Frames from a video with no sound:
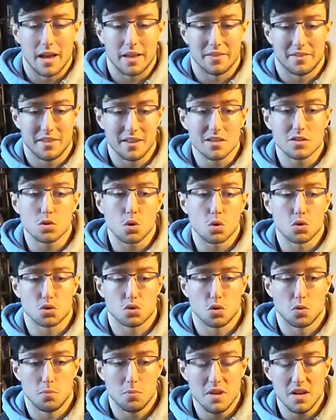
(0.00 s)
This
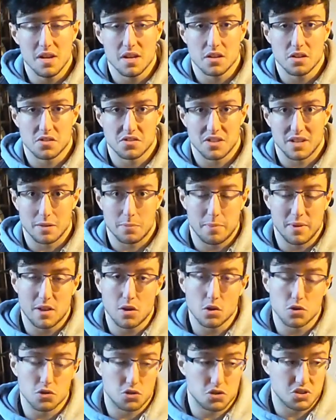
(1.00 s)
also means that
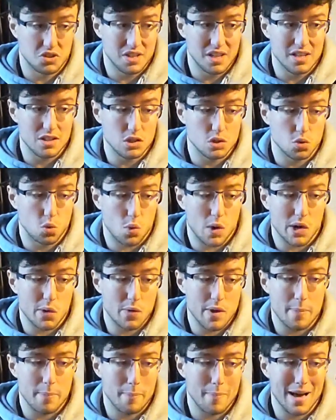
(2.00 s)
because this
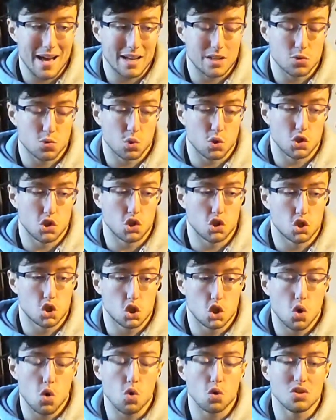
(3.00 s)
one rep max was
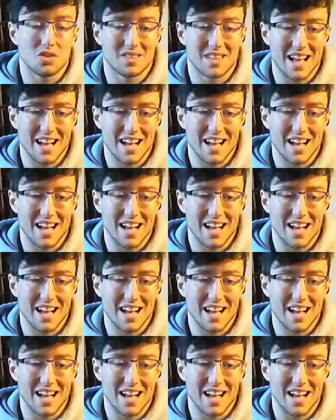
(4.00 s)
so